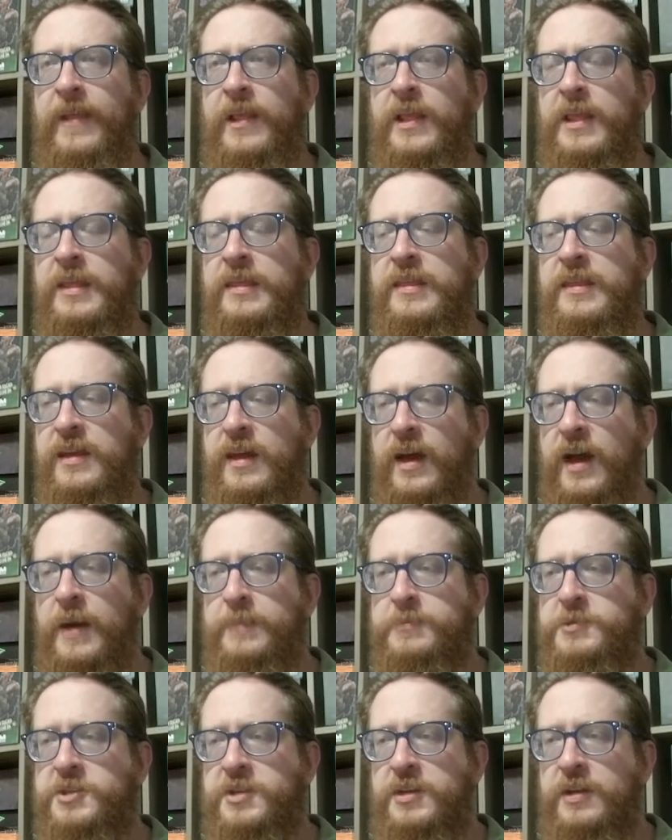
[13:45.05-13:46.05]
the
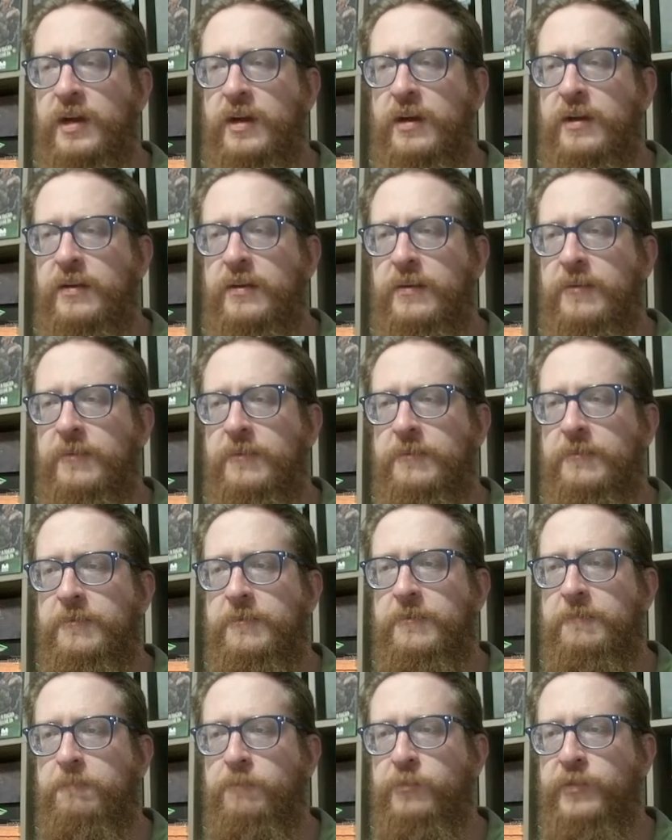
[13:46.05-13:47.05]
option of,
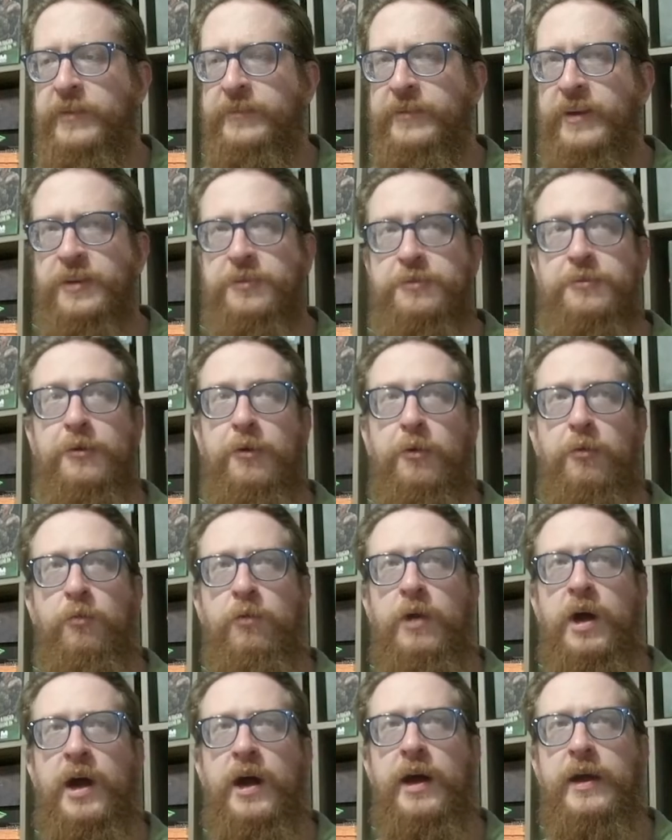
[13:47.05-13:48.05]
if I throw a
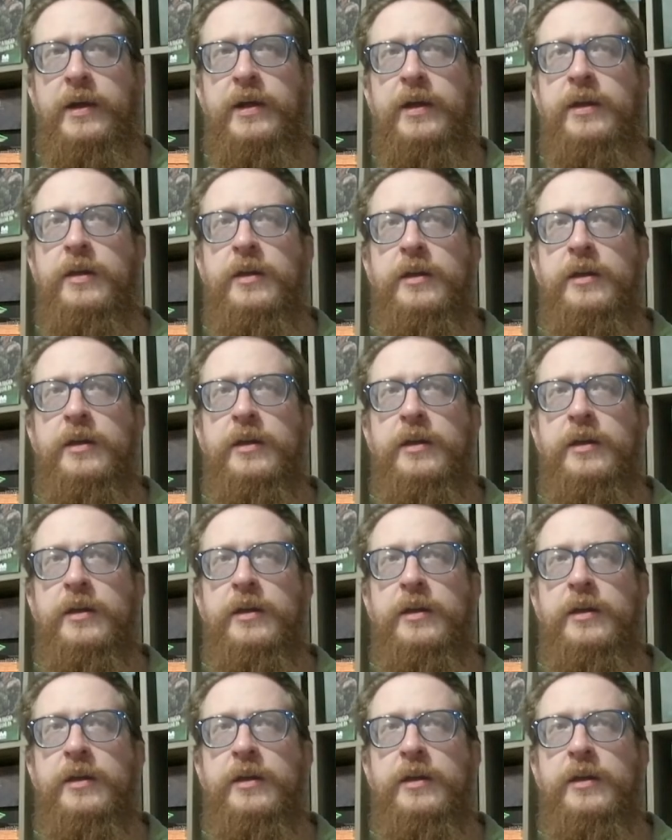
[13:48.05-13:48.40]
rock,